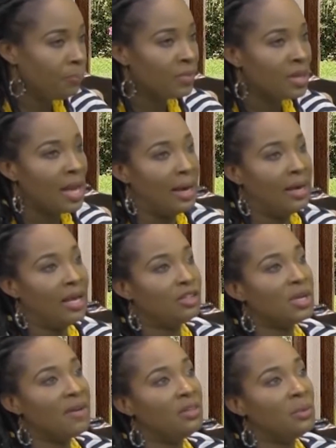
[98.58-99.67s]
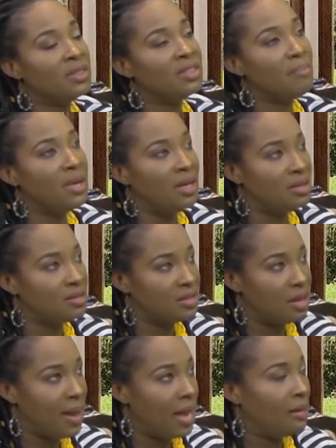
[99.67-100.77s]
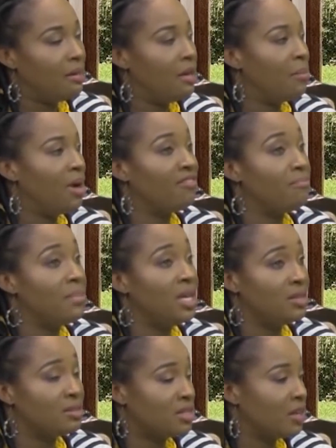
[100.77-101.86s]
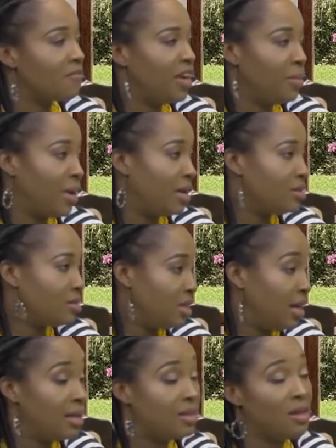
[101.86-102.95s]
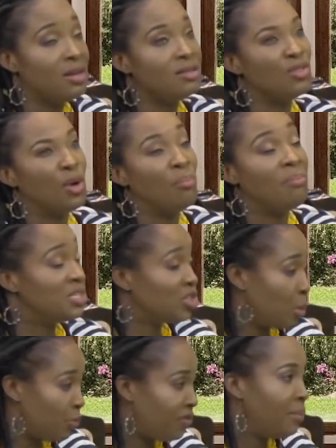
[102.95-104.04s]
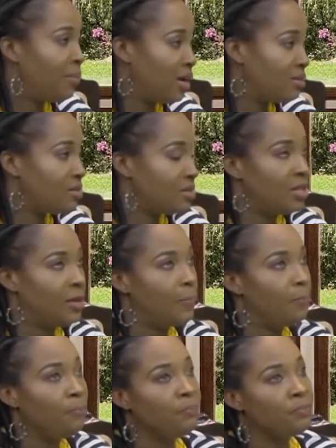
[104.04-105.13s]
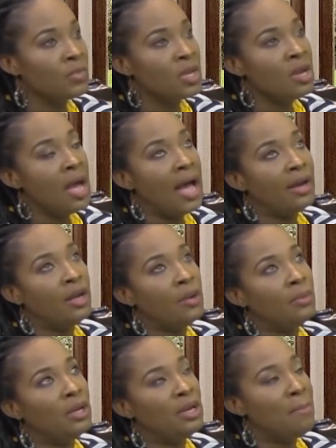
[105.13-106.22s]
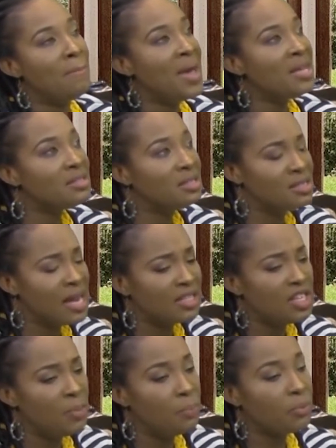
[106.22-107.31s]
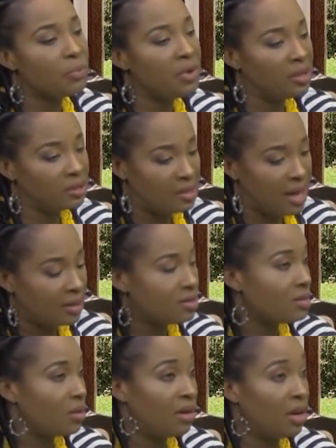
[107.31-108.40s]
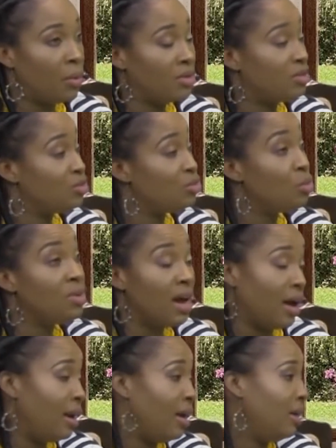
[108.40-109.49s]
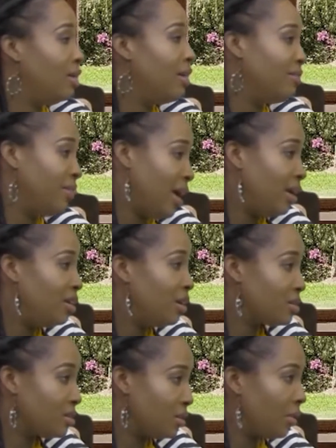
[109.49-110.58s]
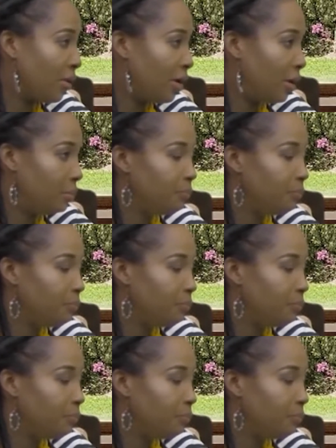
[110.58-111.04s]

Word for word: mm-hmm. and they traveled with a minister by the name of Minister Fabian Steele. I think he's now Bishop Fabian Steele. Mm-hmm. And the, the, the message that he preached that Sunday was, do not let the devil end your story.